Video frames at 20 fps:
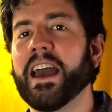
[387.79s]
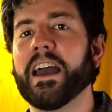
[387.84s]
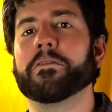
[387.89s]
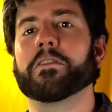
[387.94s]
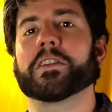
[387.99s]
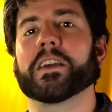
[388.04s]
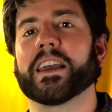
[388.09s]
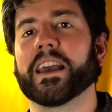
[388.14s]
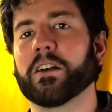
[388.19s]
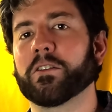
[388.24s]

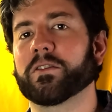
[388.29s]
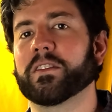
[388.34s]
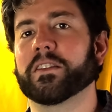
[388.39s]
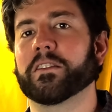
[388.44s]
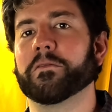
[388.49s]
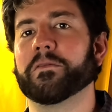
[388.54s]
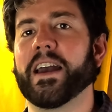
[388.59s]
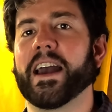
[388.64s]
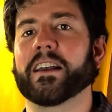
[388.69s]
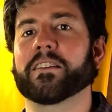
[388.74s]
everything else that
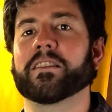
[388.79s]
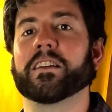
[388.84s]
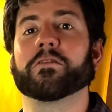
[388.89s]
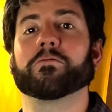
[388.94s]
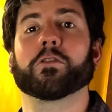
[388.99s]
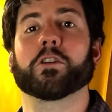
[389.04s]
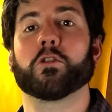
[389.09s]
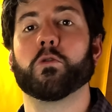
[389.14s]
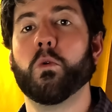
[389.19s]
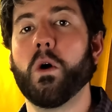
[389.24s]
the vaccine
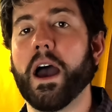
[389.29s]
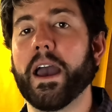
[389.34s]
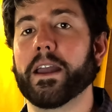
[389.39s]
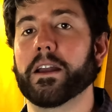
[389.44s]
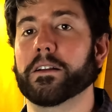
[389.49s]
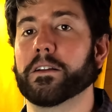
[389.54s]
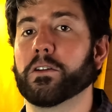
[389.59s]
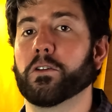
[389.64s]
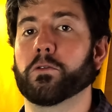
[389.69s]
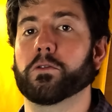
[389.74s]

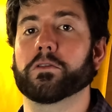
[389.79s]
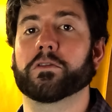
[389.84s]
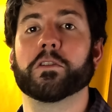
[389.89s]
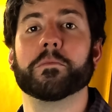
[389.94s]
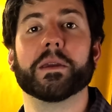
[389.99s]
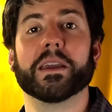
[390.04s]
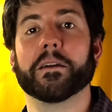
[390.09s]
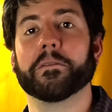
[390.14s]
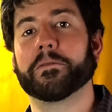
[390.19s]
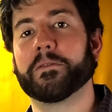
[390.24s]
required in order to
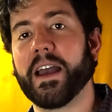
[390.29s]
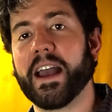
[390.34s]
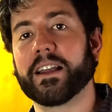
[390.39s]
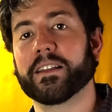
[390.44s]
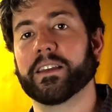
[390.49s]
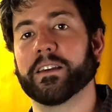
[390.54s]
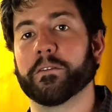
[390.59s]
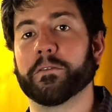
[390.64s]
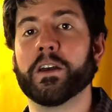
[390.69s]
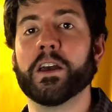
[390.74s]
be
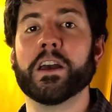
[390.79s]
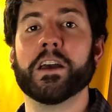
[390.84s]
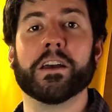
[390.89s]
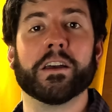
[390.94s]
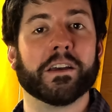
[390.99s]
effective.